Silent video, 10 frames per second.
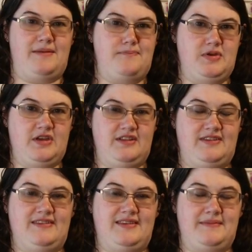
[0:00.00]

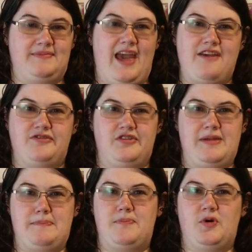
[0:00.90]
inputs
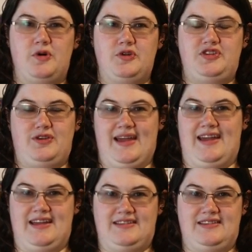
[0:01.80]
Every board you
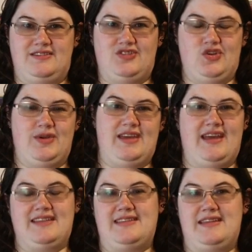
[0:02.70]
add to it
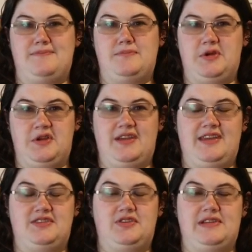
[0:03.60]
as an input
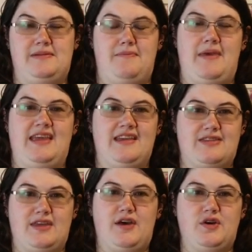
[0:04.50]
is going to
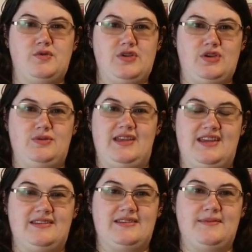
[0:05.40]
make the whole
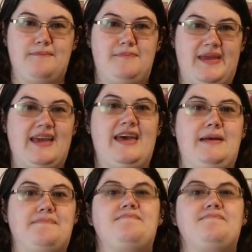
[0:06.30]
unit bigger.